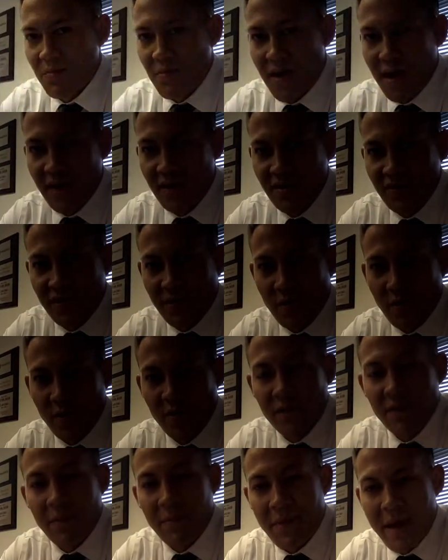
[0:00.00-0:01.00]
page for you
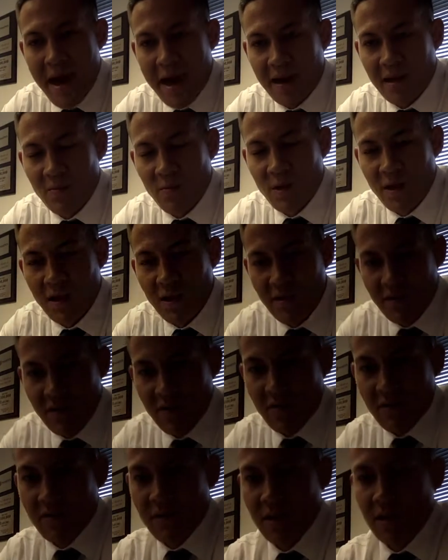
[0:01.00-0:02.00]
in the packet we give
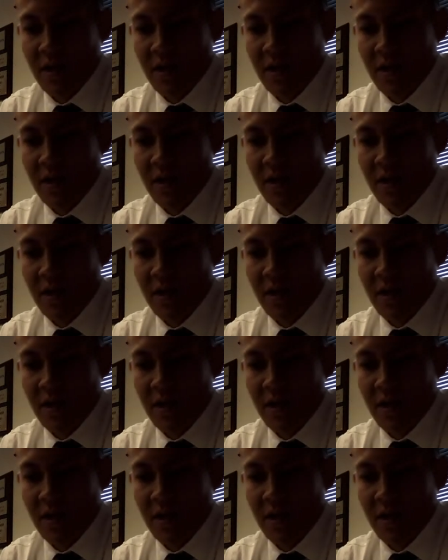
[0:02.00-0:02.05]
you.